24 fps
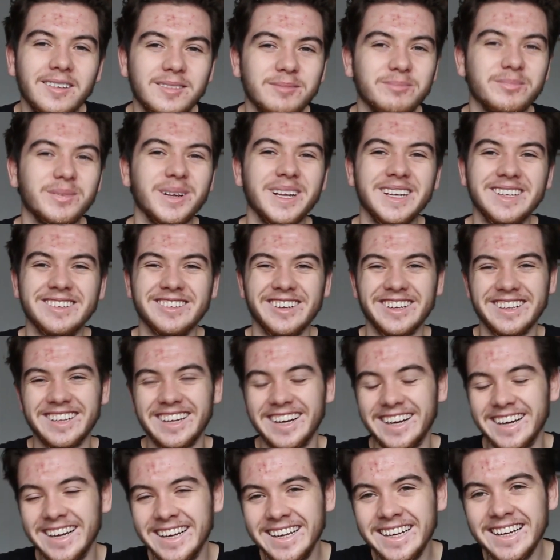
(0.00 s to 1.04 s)
please ring
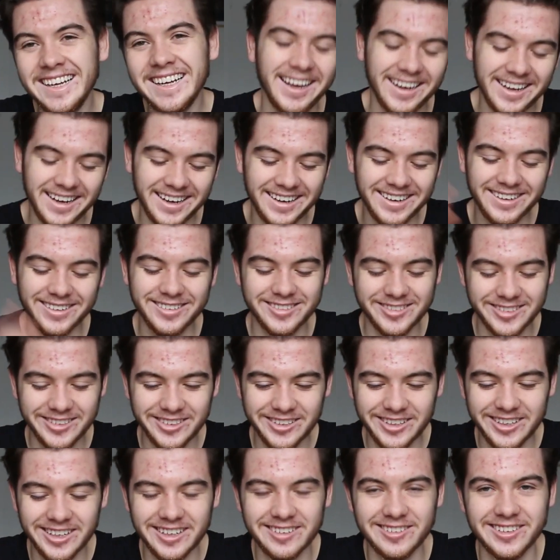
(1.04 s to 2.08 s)
that. And I'll see
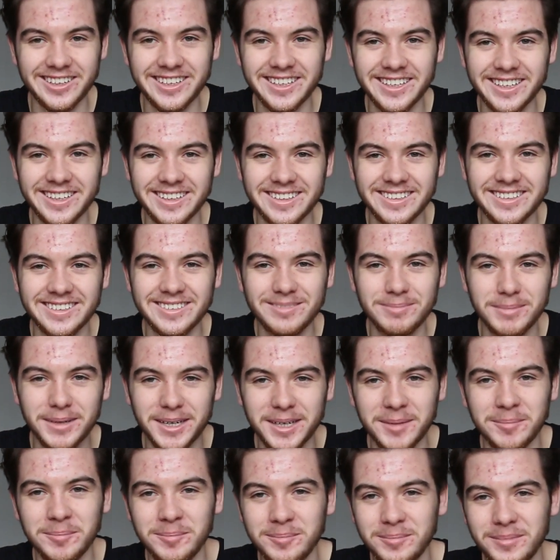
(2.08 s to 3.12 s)
you guys later. Bye.